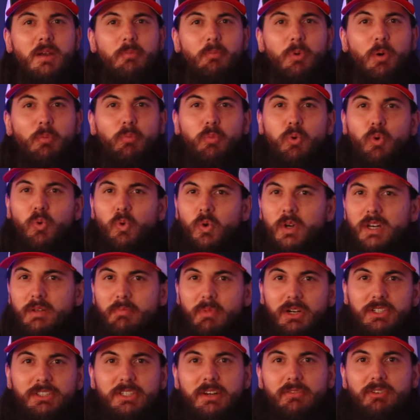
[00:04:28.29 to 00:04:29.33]
but pretty
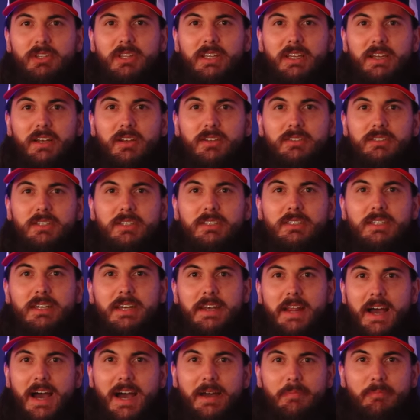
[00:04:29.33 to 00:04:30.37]
much everything else is
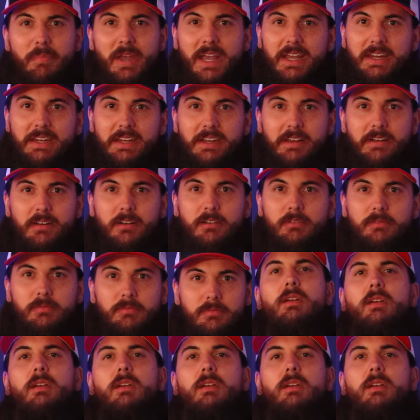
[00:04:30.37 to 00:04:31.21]
not made here.